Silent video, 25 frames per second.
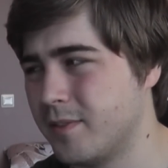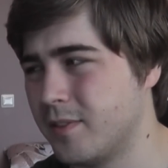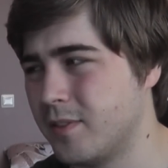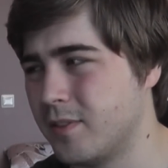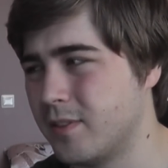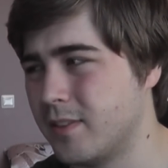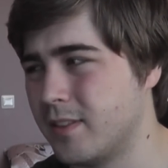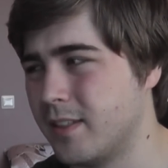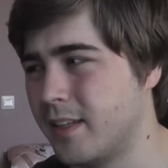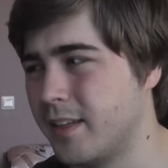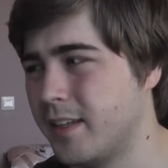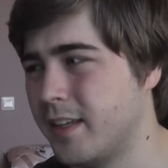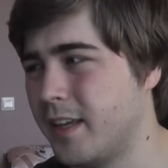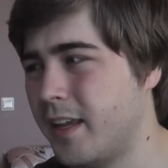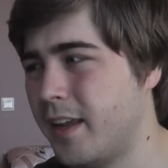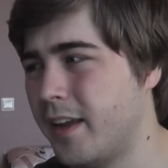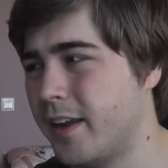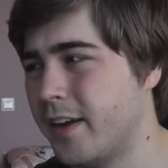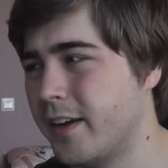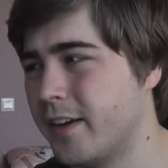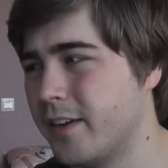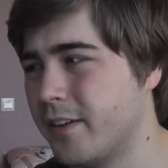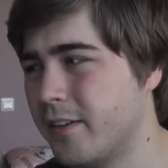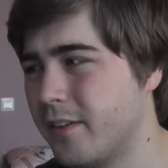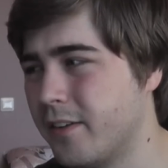stingy
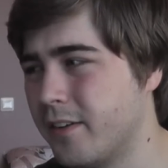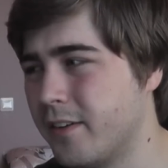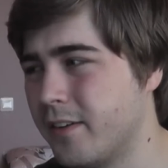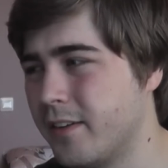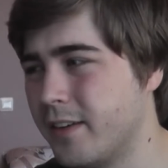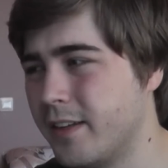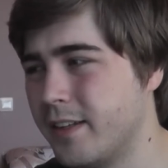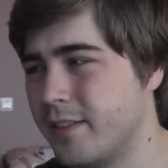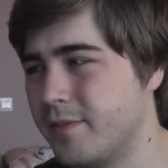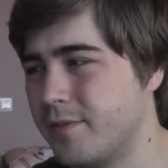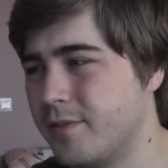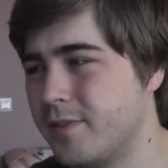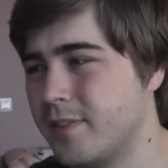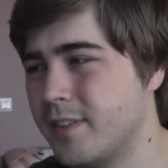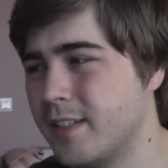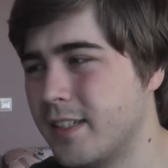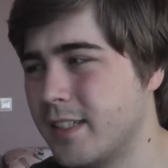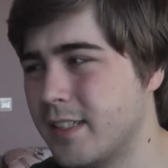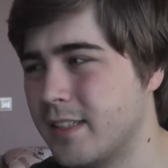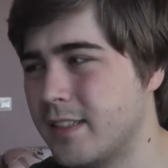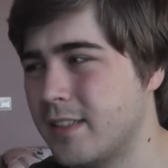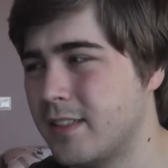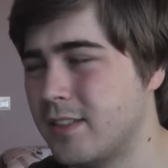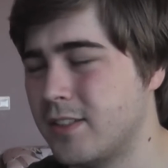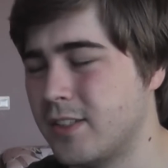here, or if
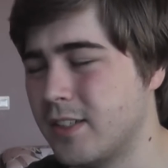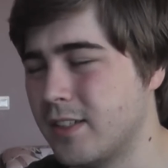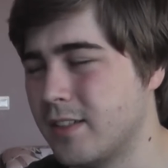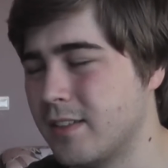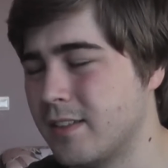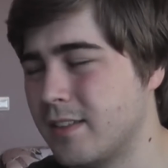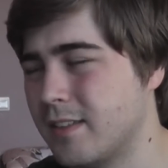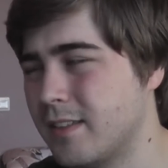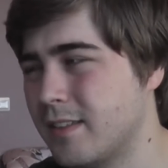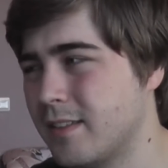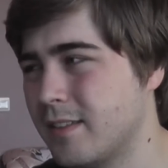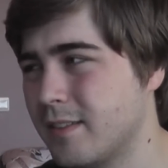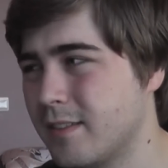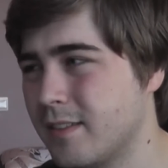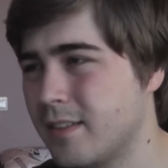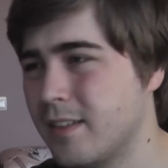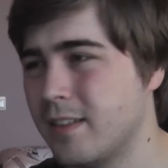it's just